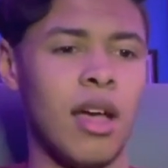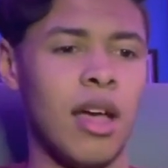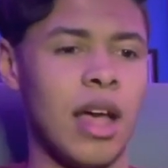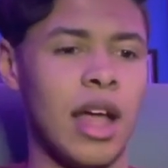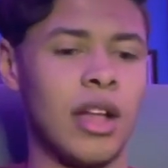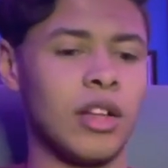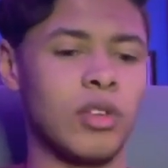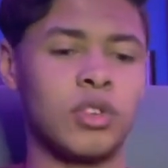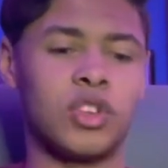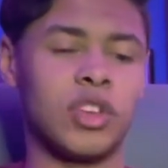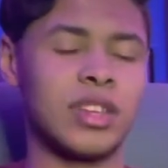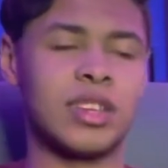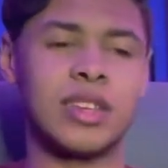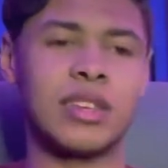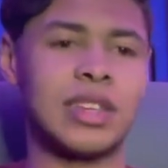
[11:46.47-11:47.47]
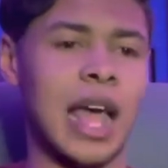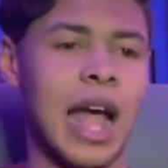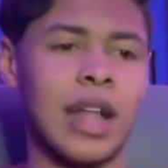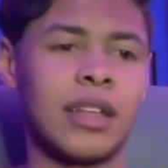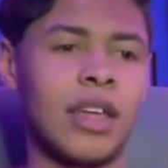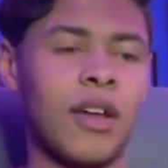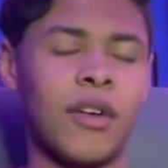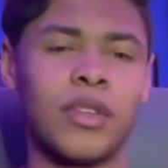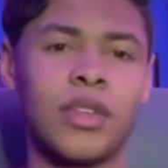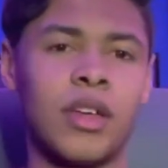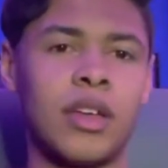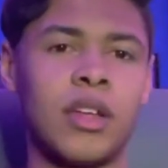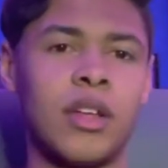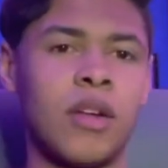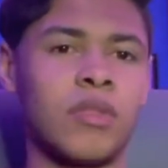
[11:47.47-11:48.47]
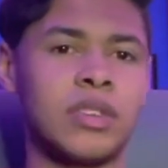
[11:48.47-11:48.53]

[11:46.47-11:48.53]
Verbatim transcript: It was just as sad hearing the, you know,